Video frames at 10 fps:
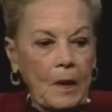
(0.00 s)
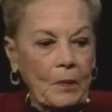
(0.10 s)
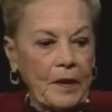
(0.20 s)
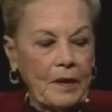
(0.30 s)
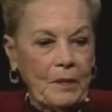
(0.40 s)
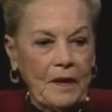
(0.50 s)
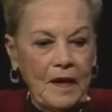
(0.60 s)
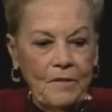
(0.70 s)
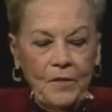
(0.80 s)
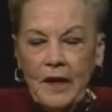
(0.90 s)
But it hmm.
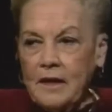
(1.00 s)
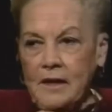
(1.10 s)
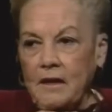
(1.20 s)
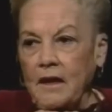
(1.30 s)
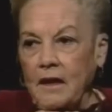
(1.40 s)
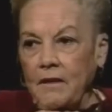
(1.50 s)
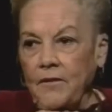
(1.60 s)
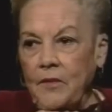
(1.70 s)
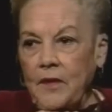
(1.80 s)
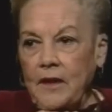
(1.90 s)
became fascinating
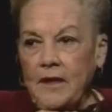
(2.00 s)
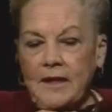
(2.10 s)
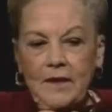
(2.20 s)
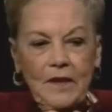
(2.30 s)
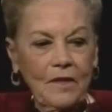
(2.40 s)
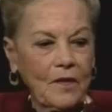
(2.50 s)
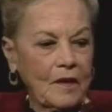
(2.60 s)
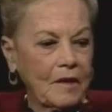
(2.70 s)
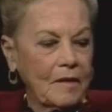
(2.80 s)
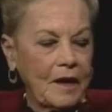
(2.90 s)
for me just to sit
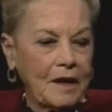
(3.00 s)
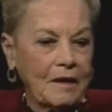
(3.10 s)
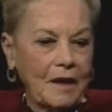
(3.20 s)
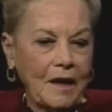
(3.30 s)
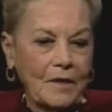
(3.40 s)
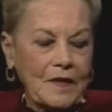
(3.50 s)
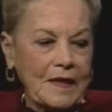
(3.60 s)
there and to have